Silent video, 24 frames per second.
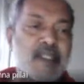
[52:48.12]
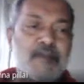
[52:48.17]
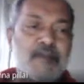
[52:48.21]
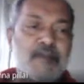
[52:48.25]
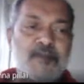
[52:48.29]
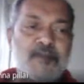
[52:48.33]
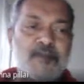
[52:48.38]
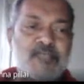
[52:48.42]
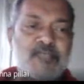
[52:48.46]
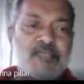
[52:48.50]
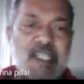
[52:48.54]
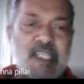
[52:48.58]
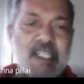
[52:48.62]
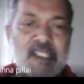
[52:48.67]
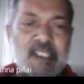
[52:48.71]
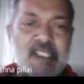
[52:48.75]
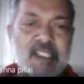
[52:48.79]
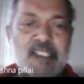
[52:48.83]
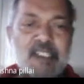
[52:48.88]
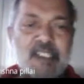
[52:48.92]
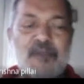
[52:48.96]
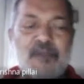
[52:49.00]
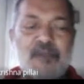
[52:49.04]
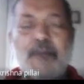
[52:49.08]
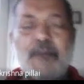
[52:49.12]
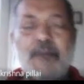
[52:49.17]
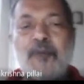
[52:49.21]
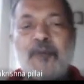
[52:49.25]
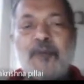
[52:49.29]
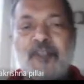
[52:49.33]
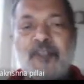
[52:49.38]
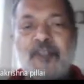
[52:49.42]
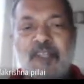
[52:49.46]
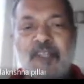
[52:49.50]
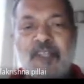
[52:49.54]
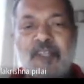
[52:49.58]
of silicon is
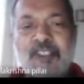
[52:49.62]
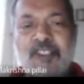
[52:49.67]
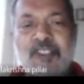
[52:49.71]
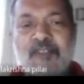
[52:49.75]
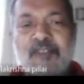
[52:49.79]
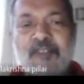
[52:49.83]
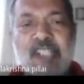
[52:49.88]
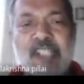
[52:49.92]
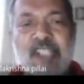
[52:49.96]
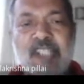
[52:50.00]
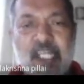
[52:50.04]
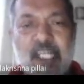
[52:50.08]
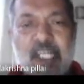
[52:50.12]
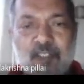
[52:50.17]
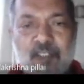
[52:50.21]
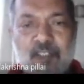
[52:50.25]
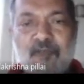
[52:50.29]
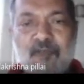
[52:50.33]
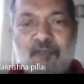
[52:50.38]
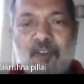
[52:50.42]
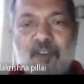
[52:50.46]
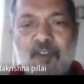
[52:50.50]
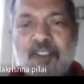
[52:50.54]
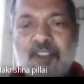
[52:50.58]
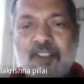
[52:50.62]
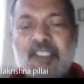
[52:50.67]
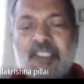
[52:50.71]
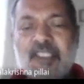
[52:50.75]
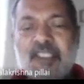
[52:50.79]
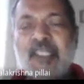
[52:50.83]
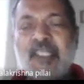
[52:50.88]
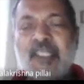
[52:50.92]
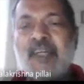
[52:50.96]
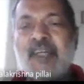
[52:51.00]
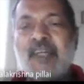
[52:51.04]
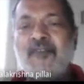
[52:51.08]
1.17 electron volt,
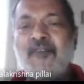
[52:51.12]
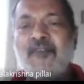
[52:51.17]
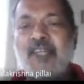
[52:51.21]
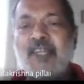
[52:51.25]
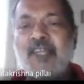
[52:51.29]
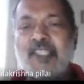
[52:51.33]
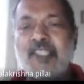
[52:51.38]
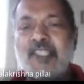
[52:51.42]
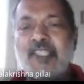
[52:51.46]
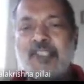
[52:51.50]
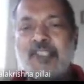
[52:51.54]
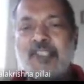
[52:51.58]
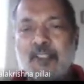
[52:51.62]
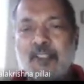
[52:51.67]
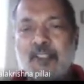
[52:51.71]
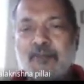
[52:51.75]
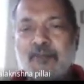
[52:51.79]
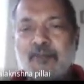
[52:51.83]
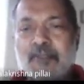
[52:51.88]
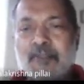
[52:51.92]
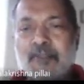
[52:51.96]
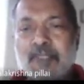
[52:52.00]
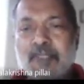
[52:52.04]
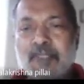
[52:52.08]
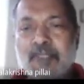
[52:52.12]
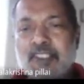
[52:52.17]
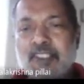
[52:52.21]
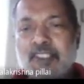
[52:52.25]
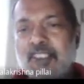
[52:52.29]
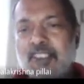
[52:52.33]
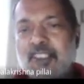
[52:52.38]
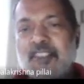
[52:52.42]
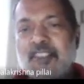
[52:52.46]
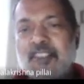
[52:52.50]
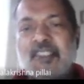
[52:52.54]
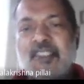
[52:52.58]
whereas the room
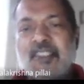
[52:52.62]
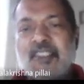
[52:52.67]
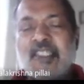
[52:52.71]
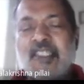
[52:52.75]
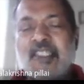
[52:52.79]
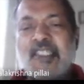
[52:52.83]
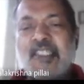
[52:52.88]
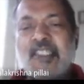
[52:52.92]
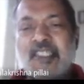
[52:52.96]
temperature, it